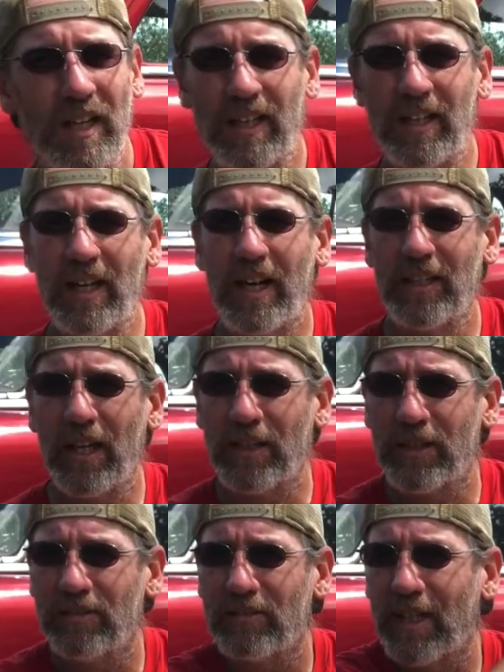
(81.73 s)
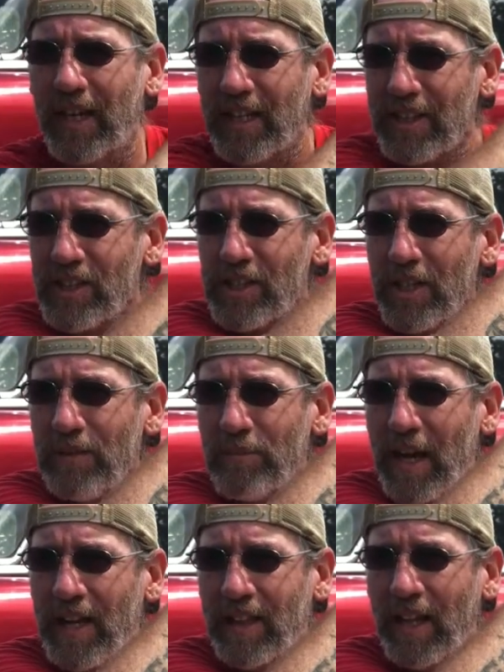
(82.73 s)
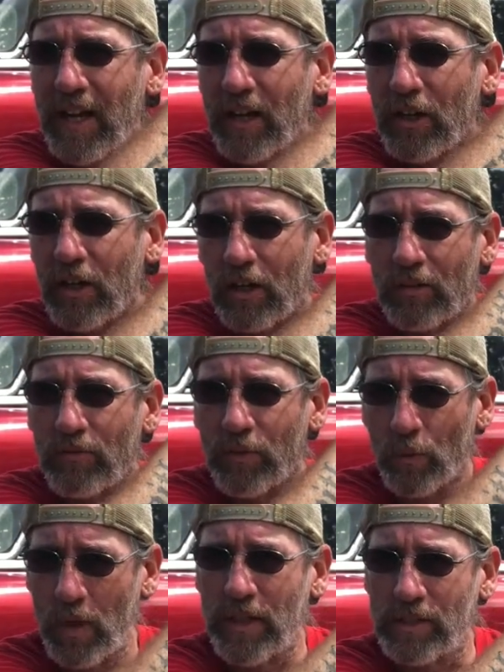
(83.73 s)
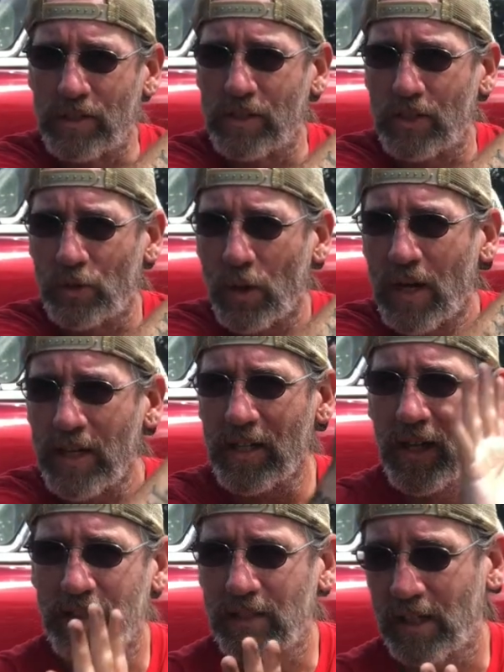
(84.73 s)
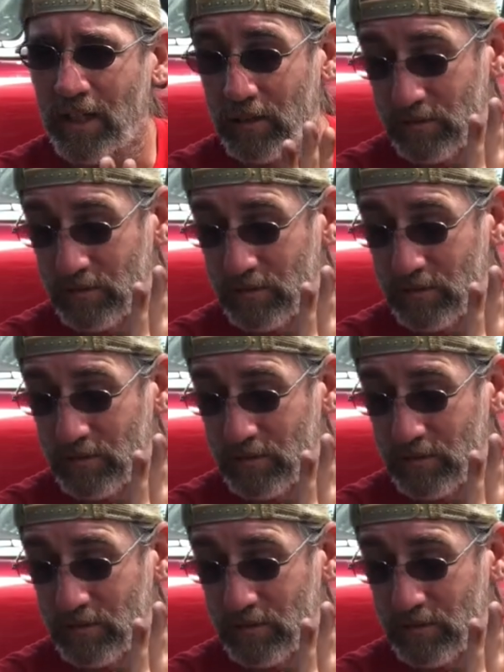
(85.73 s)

I got the sun back there for once to try not to.